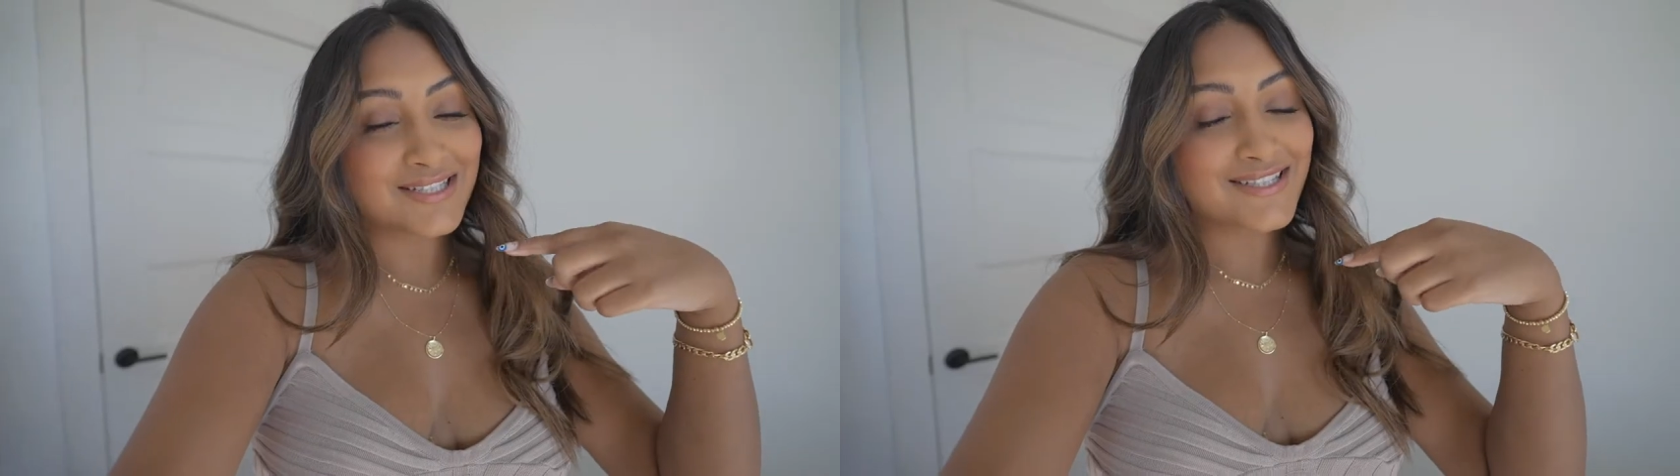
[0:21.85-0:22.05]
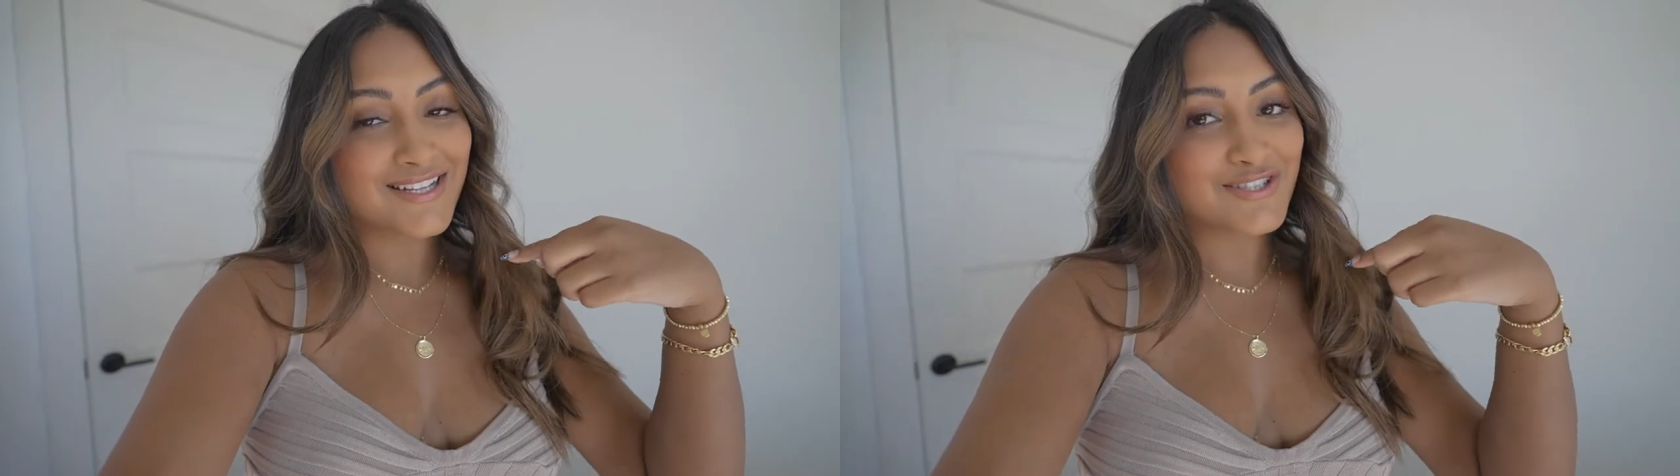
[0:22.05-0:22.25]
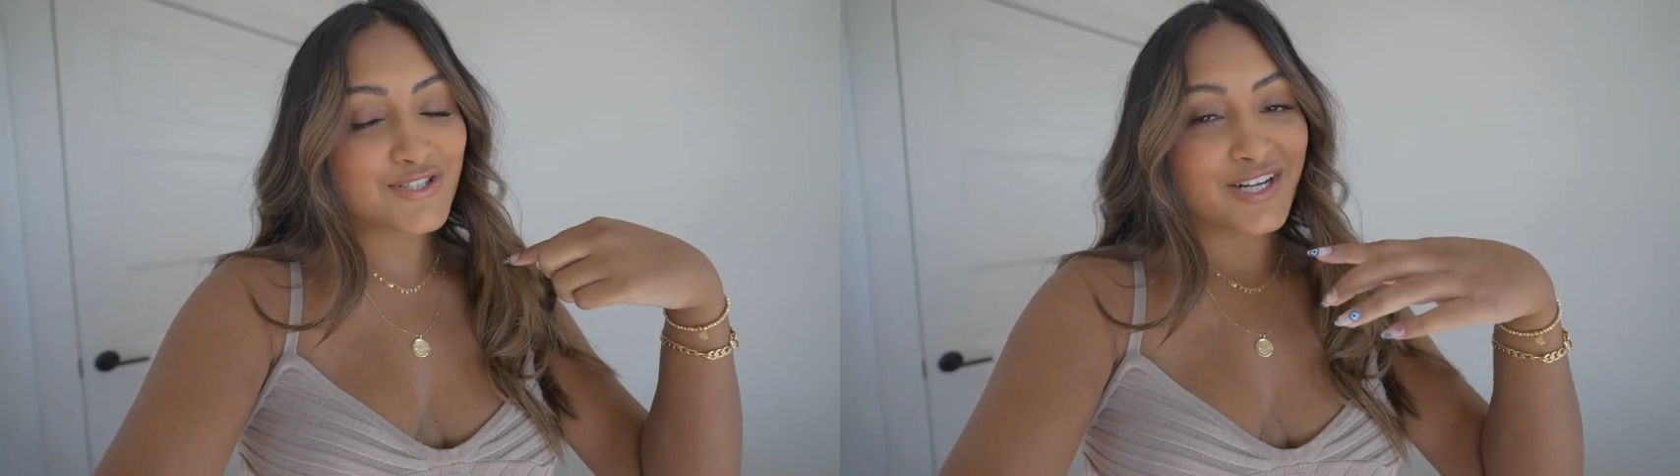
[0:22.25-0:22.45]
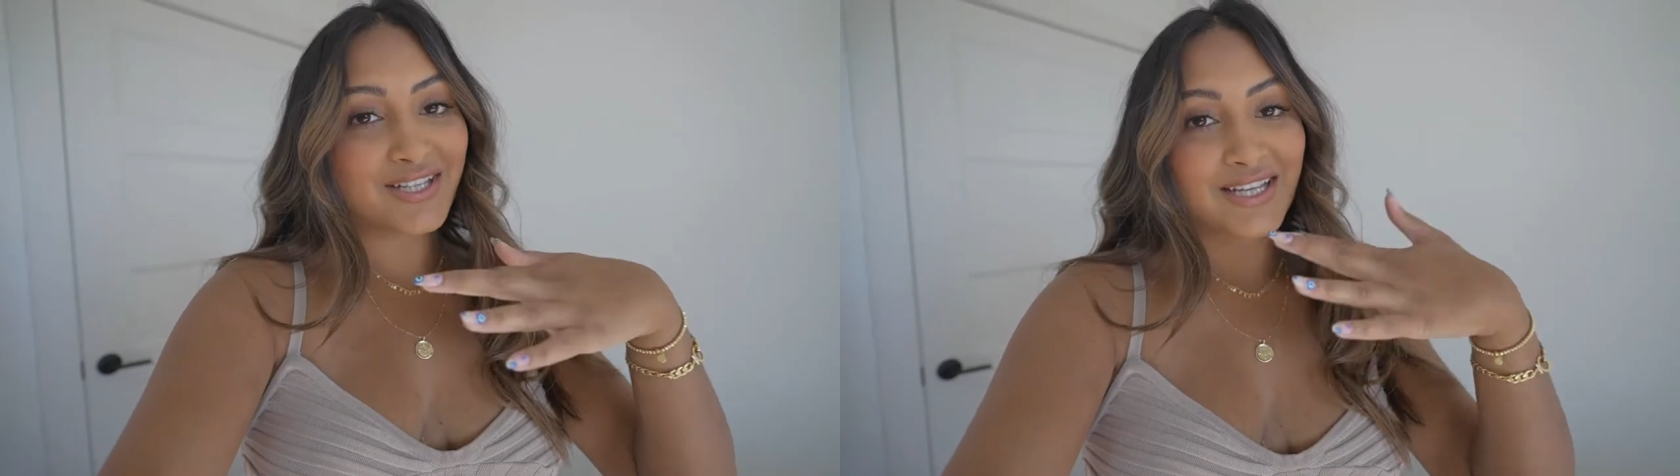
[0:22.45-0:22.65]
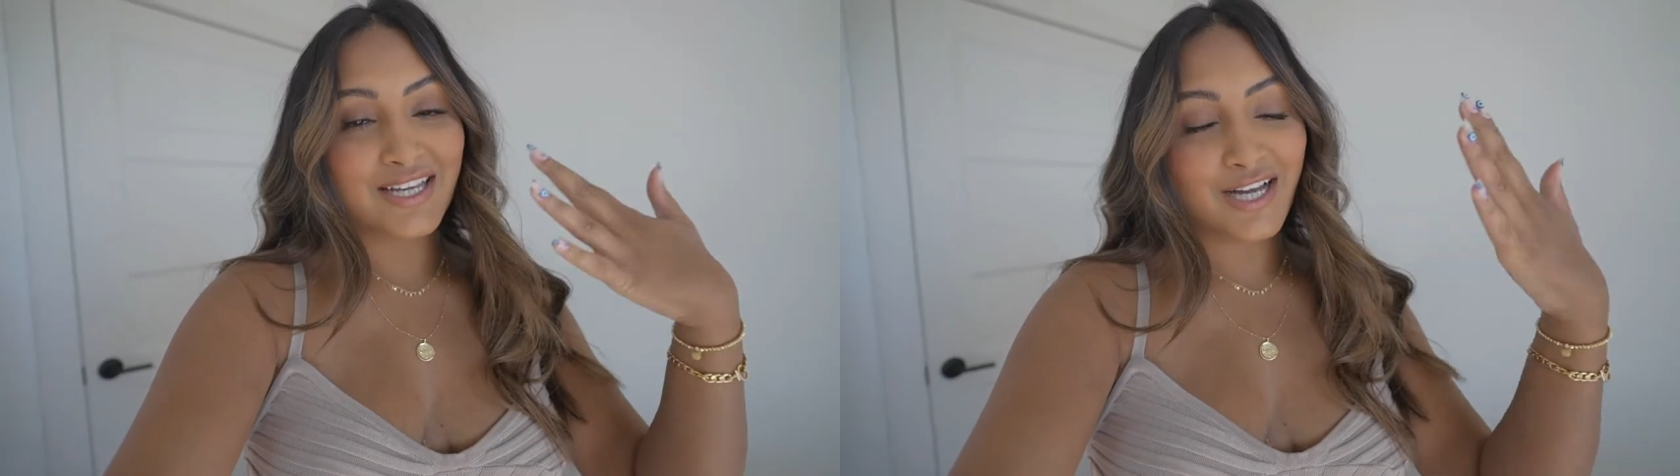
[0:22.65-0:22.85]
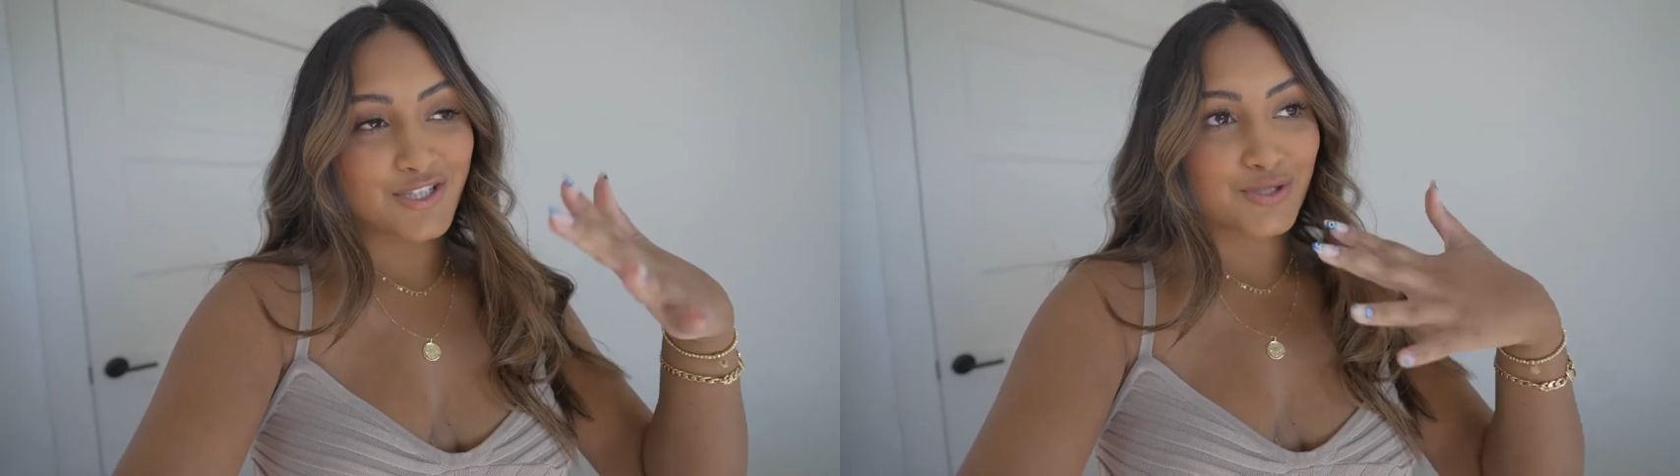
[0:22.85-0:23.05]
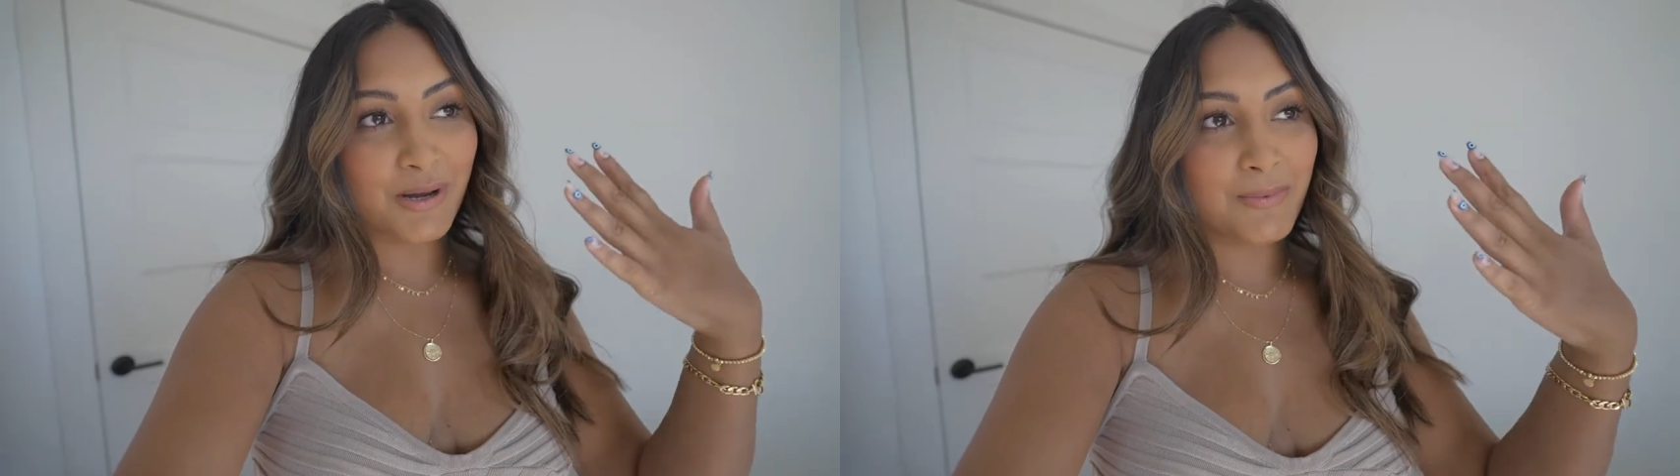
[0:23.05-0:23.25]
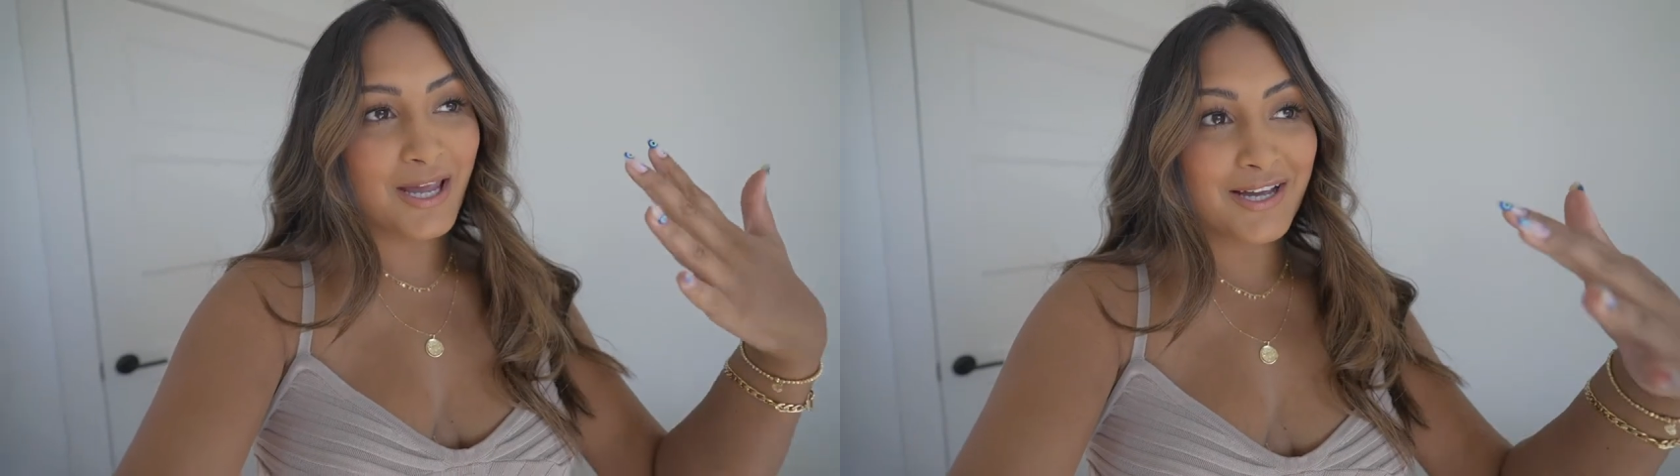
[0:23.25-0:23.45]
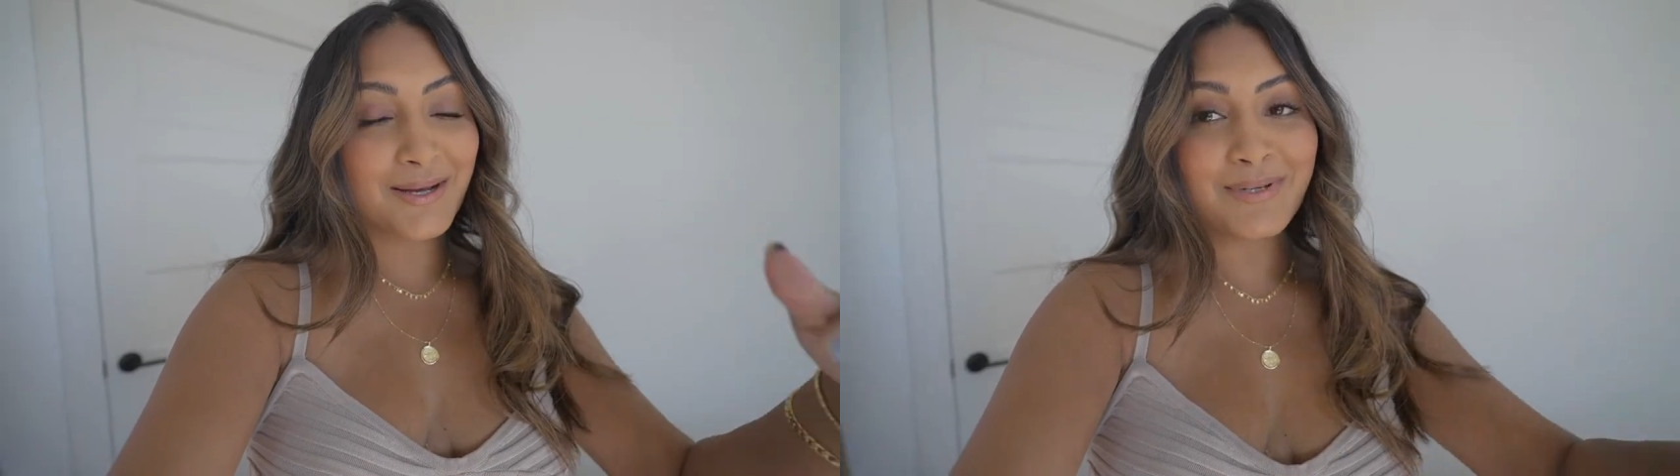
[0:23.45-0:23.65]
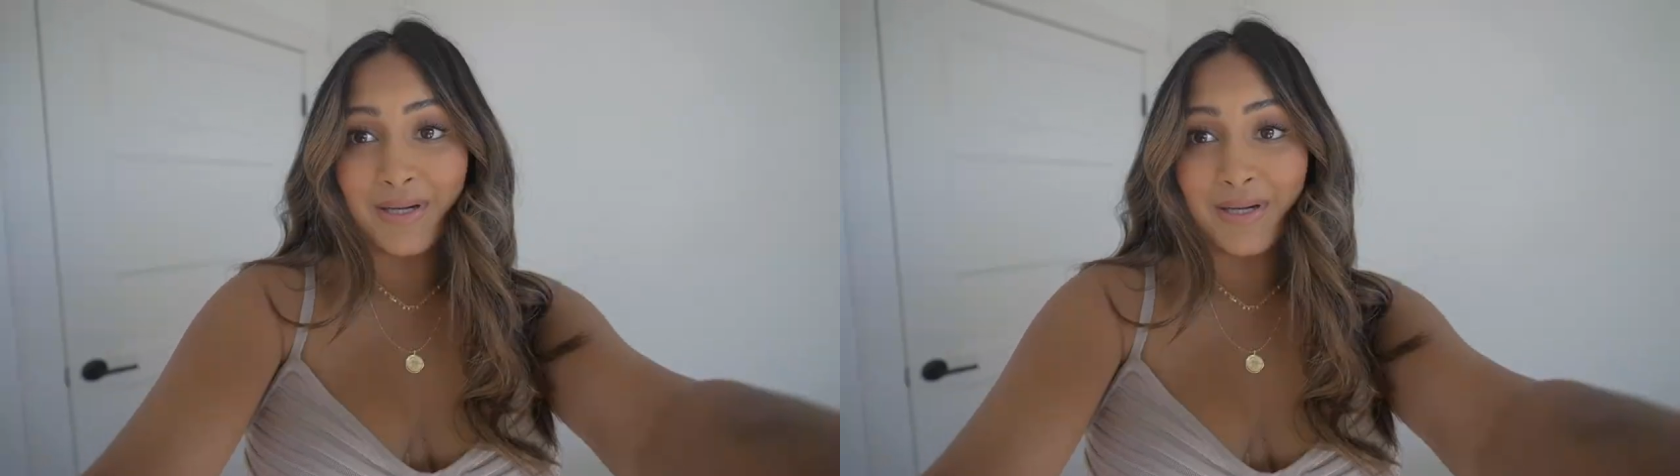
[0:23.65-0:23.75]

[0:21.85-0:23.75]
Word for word: sunscreen like under my makeup.